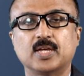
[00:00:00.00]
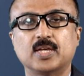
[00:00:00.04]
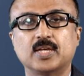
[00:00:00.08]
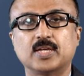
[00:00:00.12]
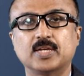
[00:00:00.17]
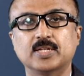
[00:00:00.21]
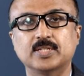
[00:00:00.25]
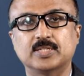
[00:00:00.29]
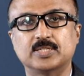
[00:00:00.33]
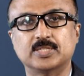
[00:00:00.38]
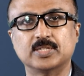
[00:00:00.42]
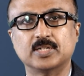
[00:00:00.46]

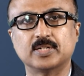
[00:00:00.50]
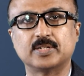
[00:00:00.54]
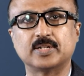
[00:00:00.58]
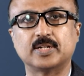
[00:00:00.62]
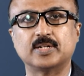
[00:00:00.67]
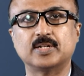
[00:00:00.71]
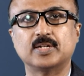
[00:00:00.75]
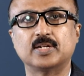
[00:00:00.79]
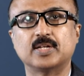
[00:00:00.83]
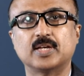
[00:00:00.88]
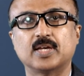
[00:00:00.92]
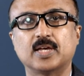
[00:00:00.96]
In
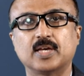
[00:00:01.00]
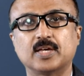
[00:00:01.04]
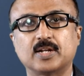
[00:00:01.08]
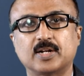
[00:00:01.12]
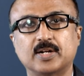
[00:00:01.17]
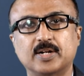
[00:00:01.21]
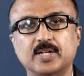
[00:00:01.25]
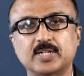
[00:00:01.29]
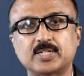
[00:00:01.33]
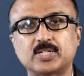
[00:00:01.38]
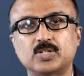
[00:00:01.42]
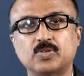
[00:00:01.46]
children, a
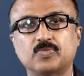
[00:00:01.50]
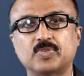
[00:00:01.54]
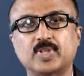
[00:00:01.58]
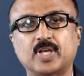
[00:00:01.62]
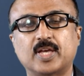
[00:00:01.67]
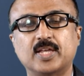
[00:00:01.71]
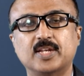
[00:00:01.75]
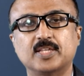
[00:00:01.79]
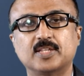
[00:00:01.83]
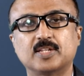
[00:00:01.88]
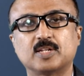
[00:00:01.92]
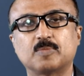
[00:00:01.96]
reduction of the
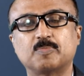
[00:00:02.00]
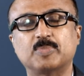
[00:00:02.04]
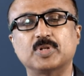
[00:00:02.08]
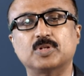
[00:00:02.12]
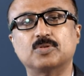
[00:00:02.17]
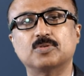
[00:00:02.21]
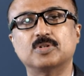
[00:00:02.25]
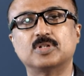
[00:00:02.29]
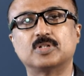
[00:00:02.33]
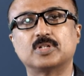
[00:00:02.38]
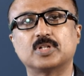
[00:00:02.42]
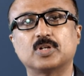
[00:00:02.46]
anterior
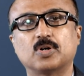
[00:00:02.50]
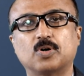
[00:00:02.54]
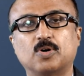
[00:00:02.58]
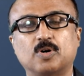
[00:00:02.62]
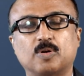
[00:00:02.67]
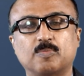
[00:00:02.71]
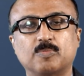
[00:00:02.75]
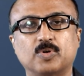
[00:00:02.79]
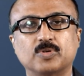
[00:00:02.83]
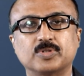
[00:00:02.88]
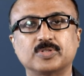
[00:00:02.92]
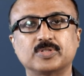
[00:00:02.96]
pituitary
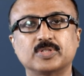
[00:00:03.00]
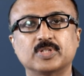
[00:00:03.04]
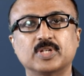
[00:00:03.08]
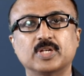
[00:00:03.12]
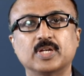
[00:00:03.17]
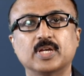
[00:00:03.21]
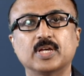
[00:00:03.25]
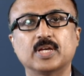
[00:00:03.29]
hormones